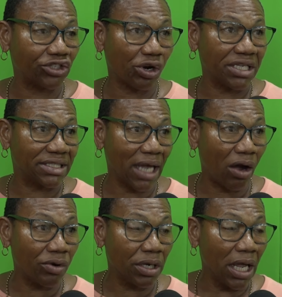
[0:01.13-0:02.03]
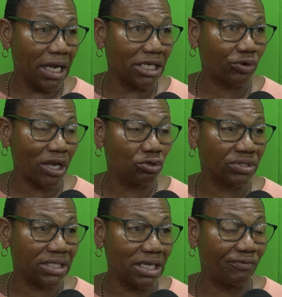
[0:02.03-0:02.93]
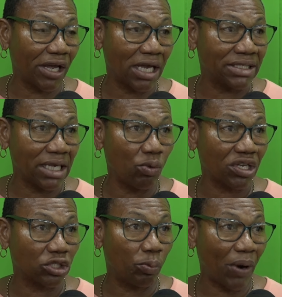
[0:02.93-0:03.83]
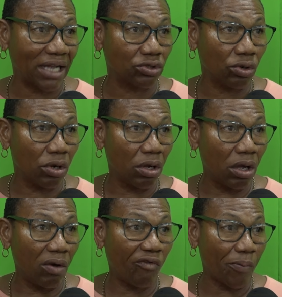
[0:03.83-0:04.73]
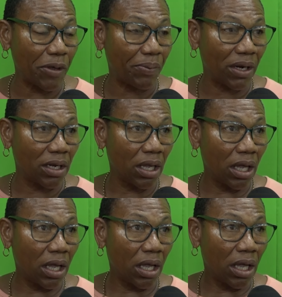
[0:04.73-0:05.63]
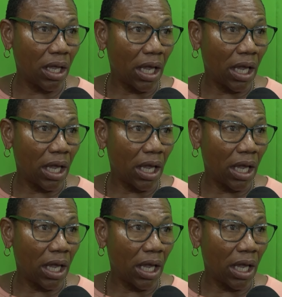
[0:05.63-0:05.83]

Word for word: Frances Severin is at her wits' end with the water and sewage company Wasco.